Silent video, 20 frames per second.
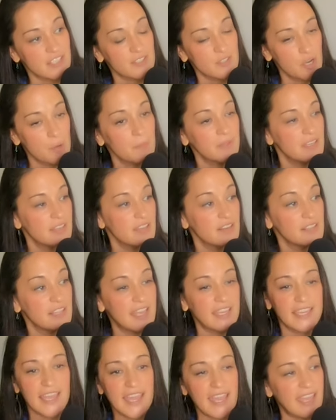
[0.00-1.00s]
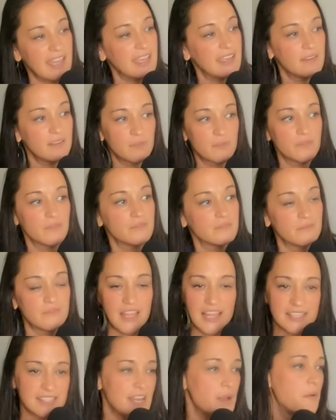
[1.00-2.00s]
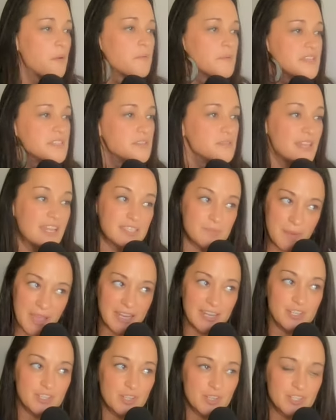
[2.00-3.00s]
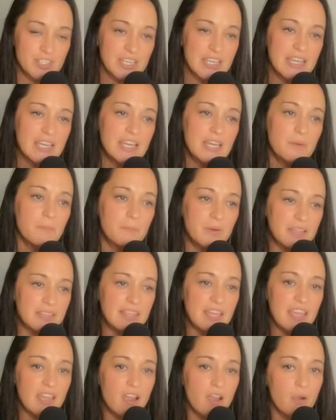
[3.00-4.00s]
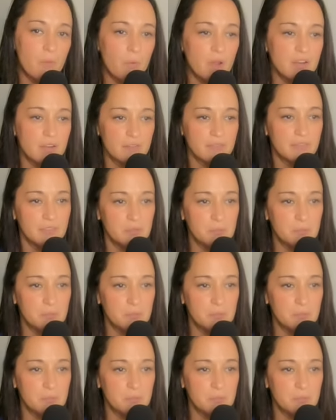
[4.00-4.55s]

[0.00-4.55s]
Normally no. they're like, "Hey, that's not what we do. That's managers." But they are wonderful